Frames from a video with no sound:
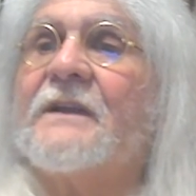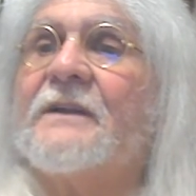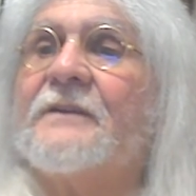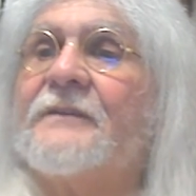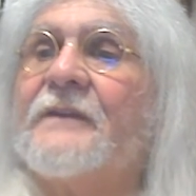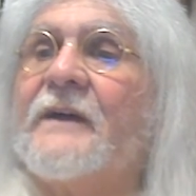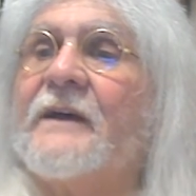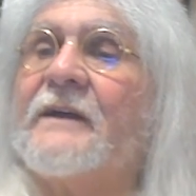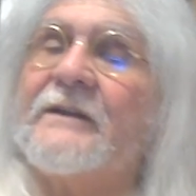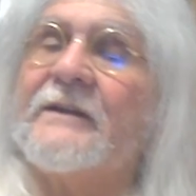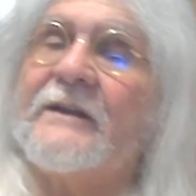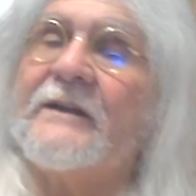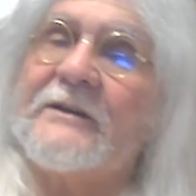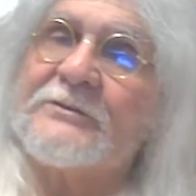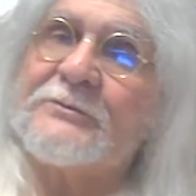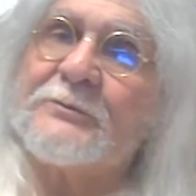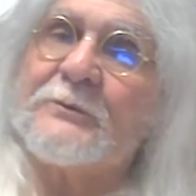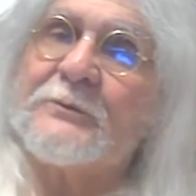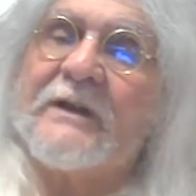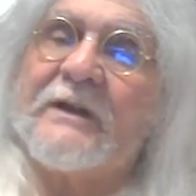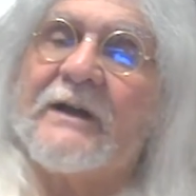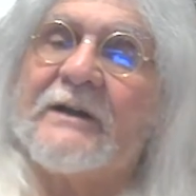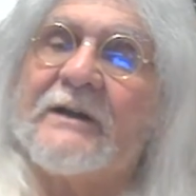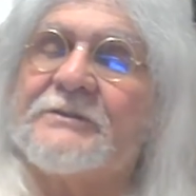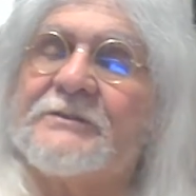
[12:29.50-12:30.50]
that last
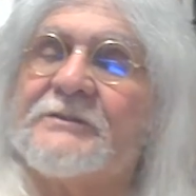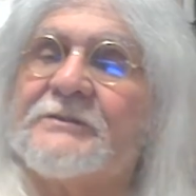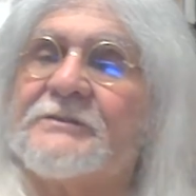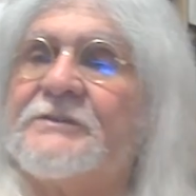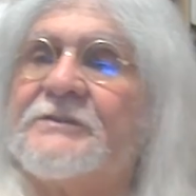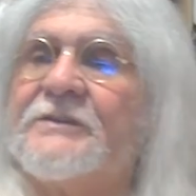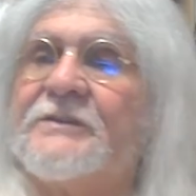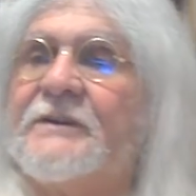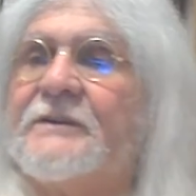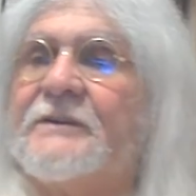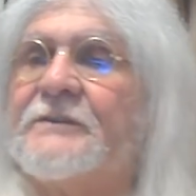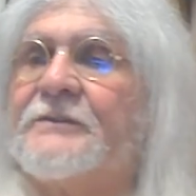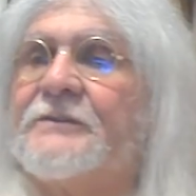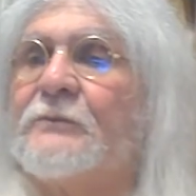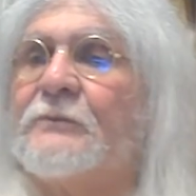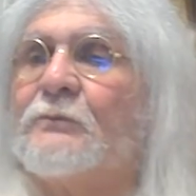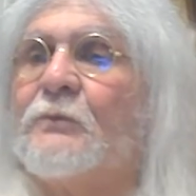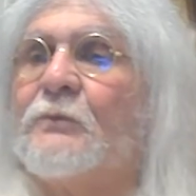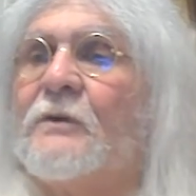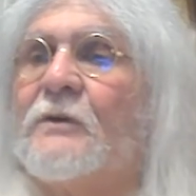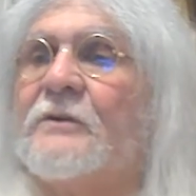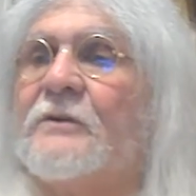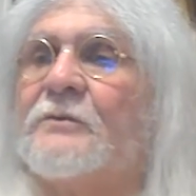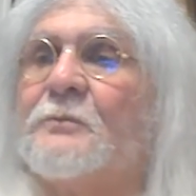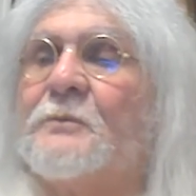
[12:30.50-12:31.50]
one I just did, the
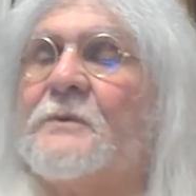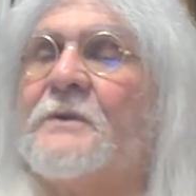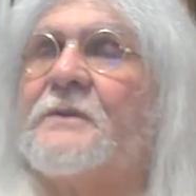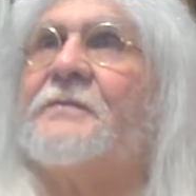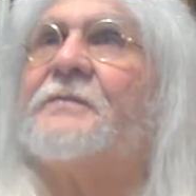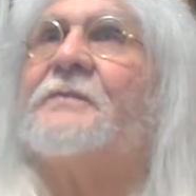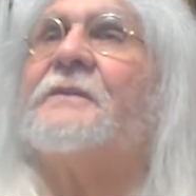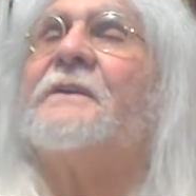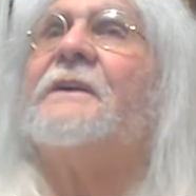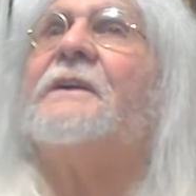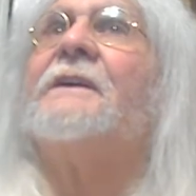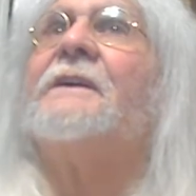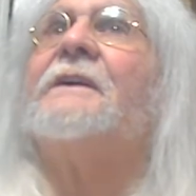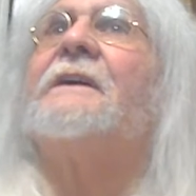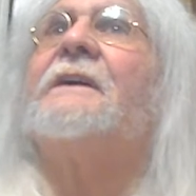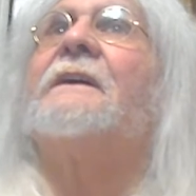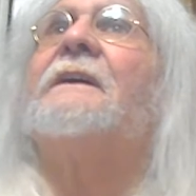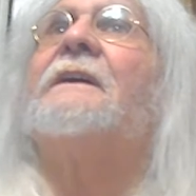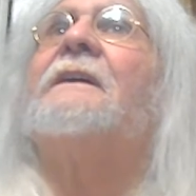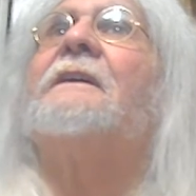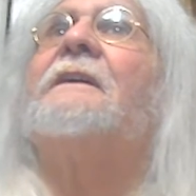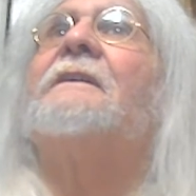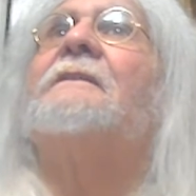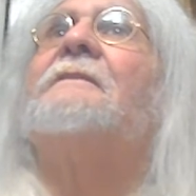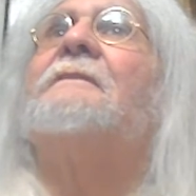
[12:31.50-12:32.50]
one with
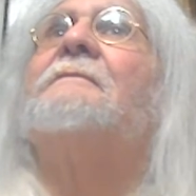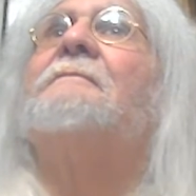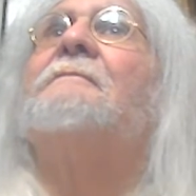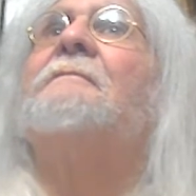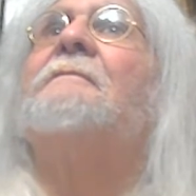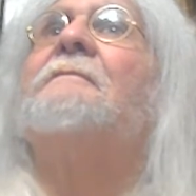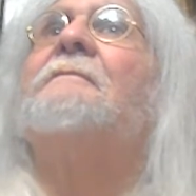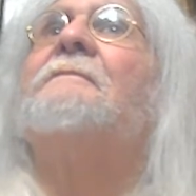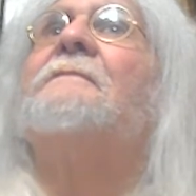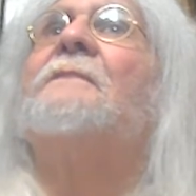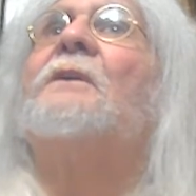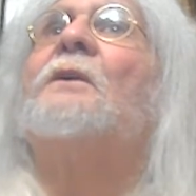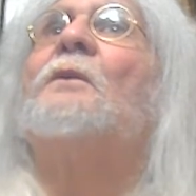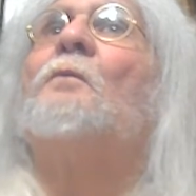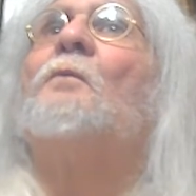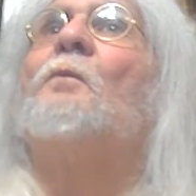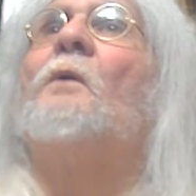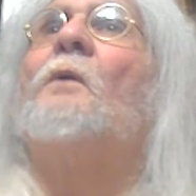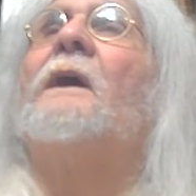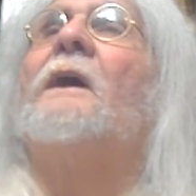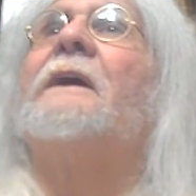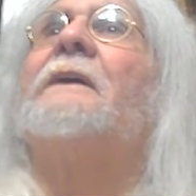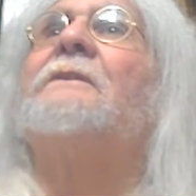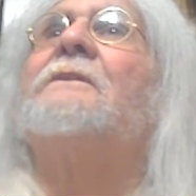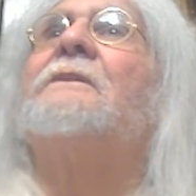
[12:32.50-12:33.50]
the
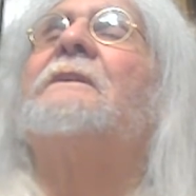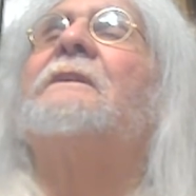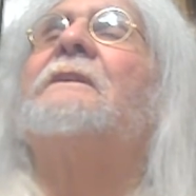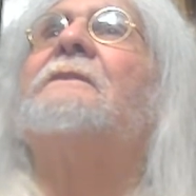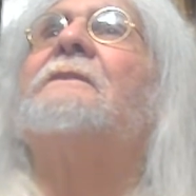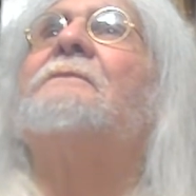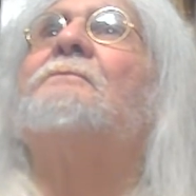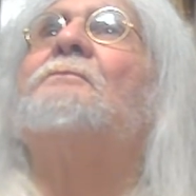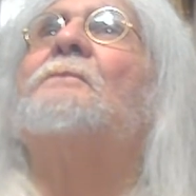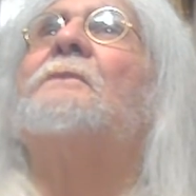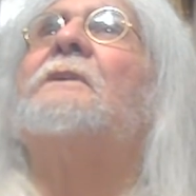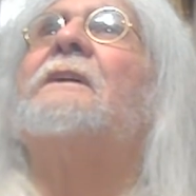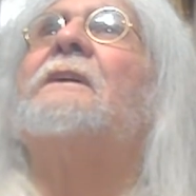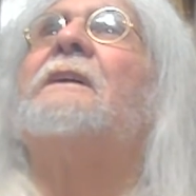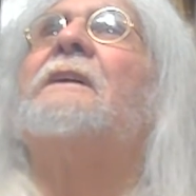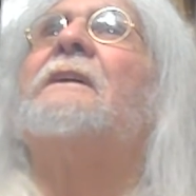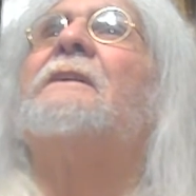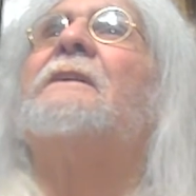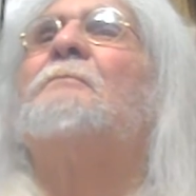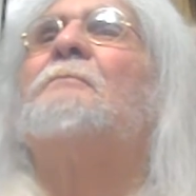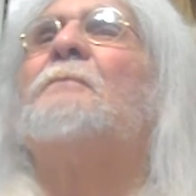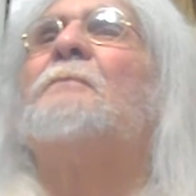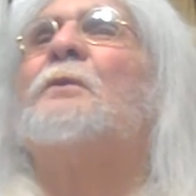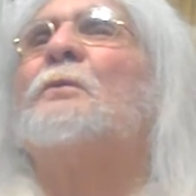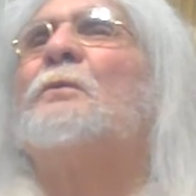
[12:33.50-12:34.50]
white
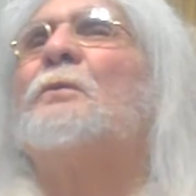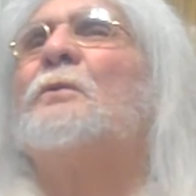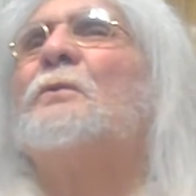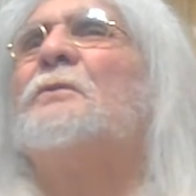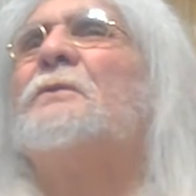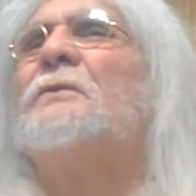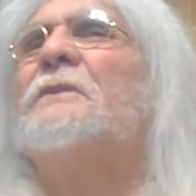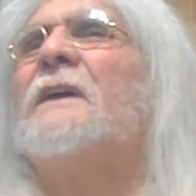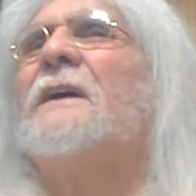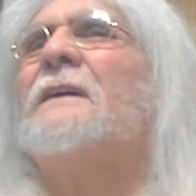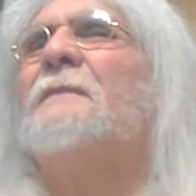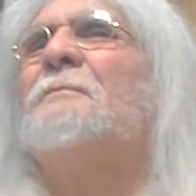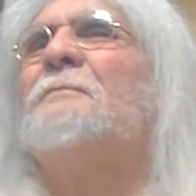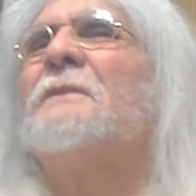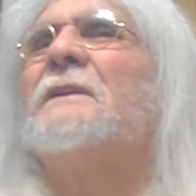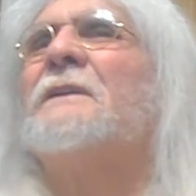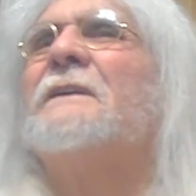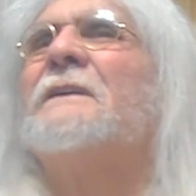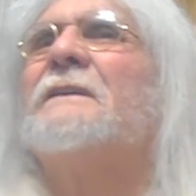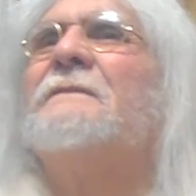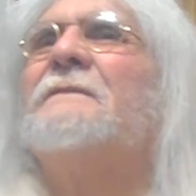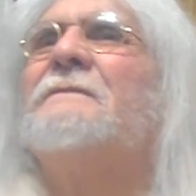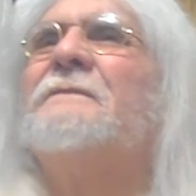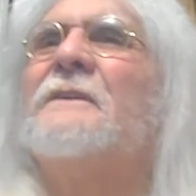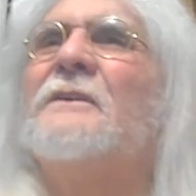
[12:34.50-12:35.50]
and maroon, I
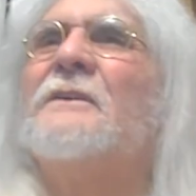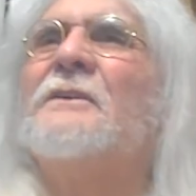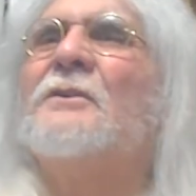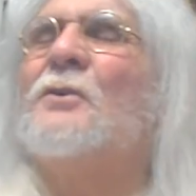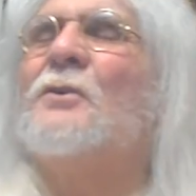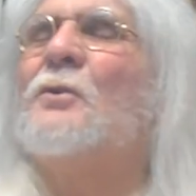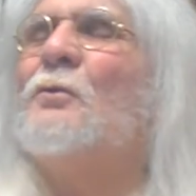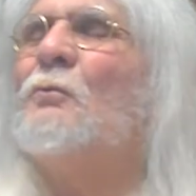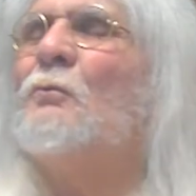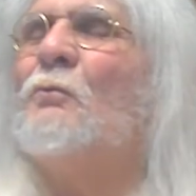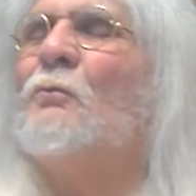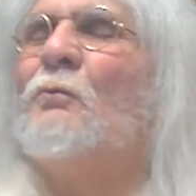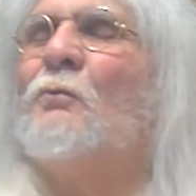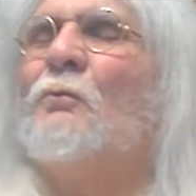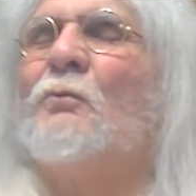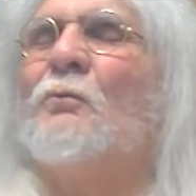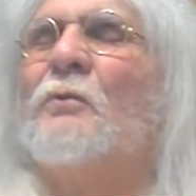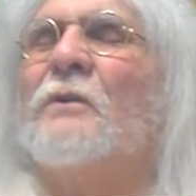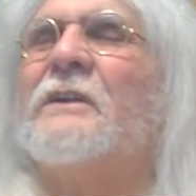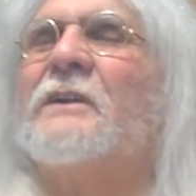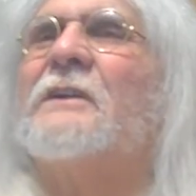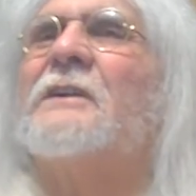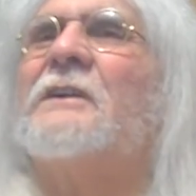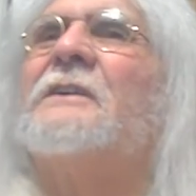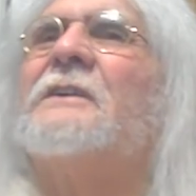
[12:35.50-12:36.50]
believe
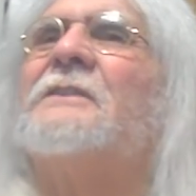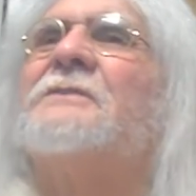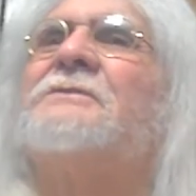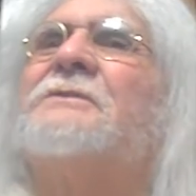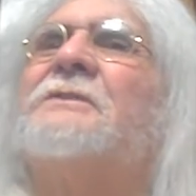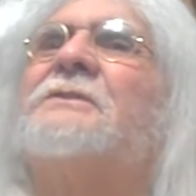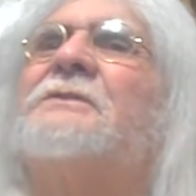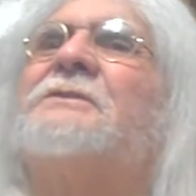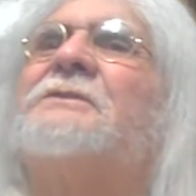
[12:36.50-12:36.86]
really, it's a